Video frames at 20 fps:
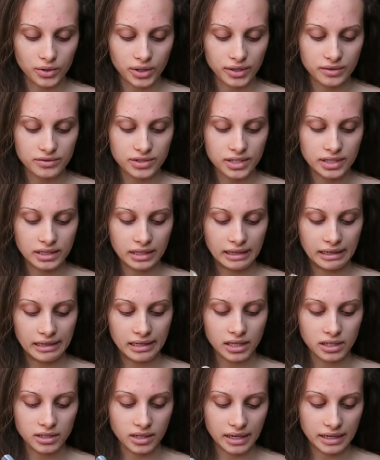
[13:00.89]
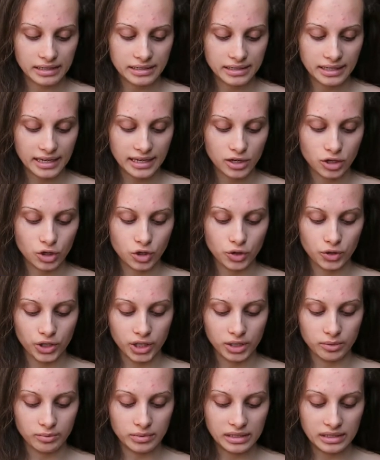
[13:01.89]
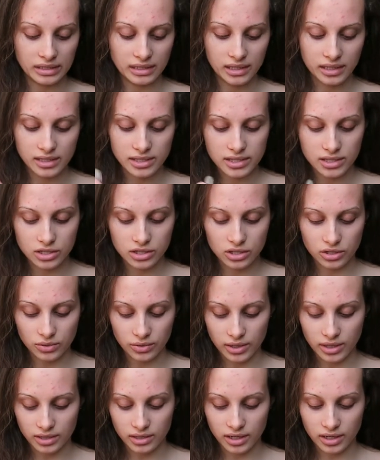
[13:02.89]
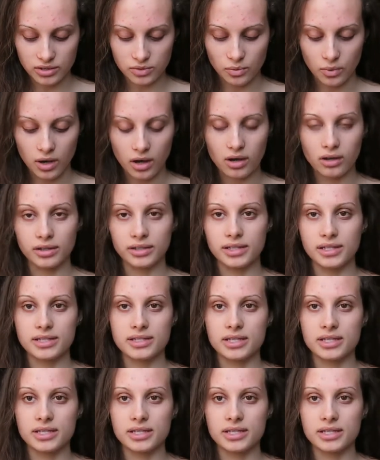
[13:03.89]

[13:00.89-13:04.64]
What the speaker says: gives it like a nice like creaminess to it as well, and